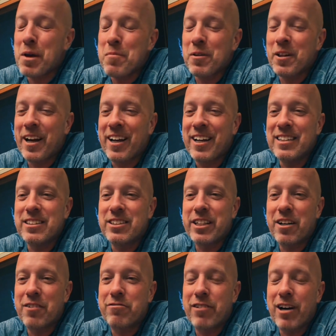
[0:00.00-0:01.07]
Some people that I
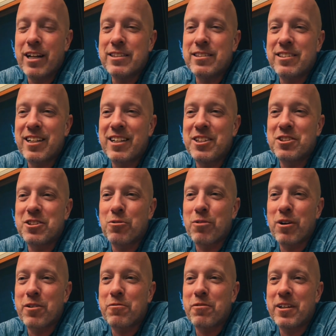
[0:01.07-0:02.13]
consider friends that I
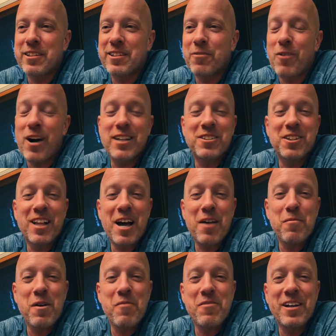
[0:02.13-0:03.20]
used to work with that watch
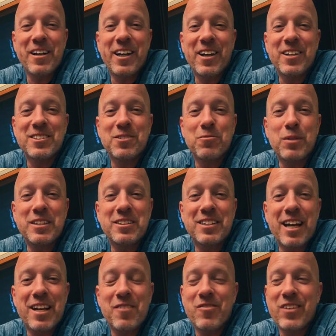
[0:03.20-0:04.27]
a lot of my videos will
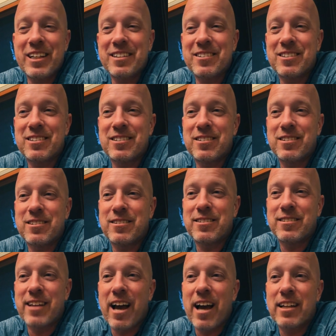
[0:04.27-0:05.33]
be sending me
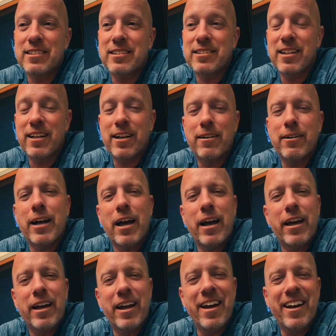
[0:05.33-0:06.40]
texts, and I go,
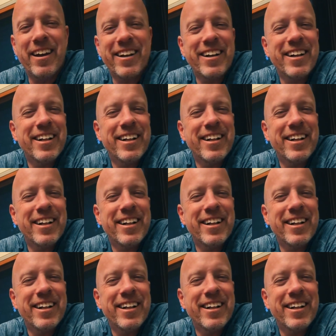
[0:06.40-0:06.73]
hey.